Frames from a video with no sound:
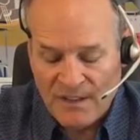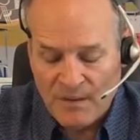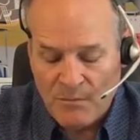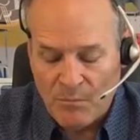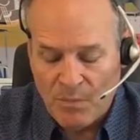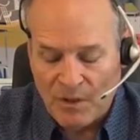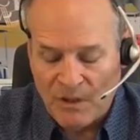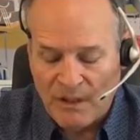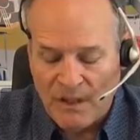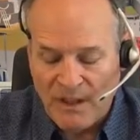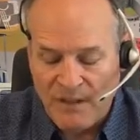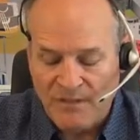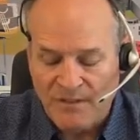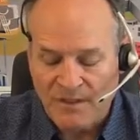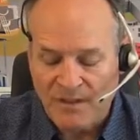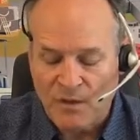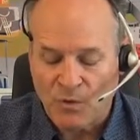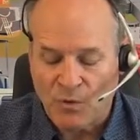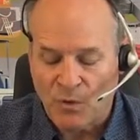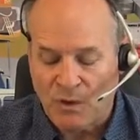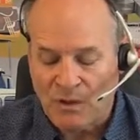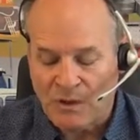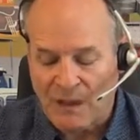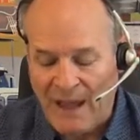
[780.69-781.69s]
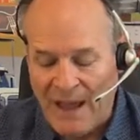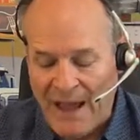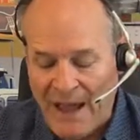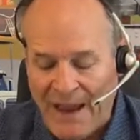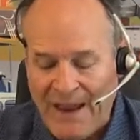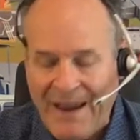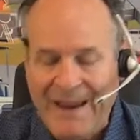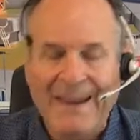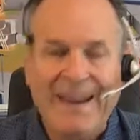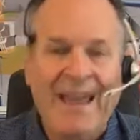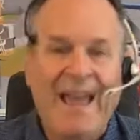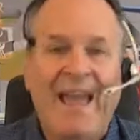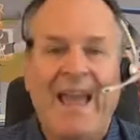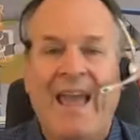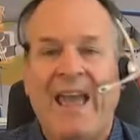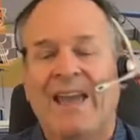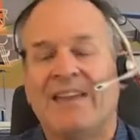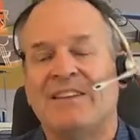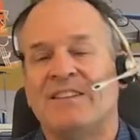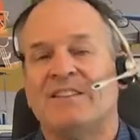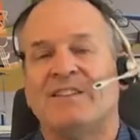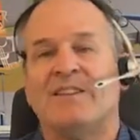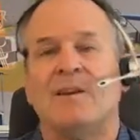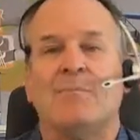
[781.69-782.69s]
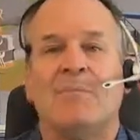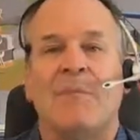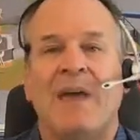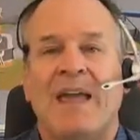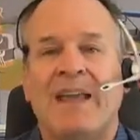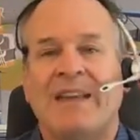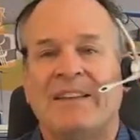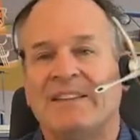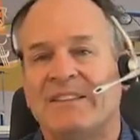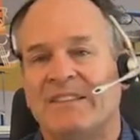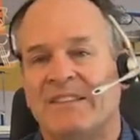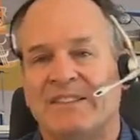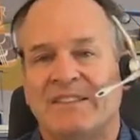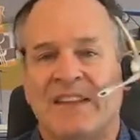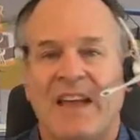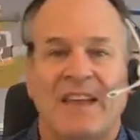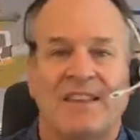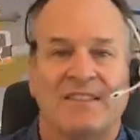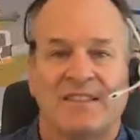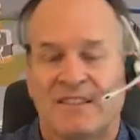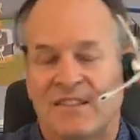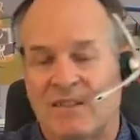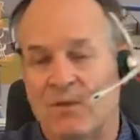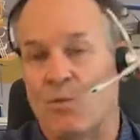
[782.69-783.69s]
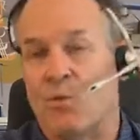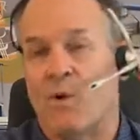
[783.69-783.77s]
and beliefs to align and to make sense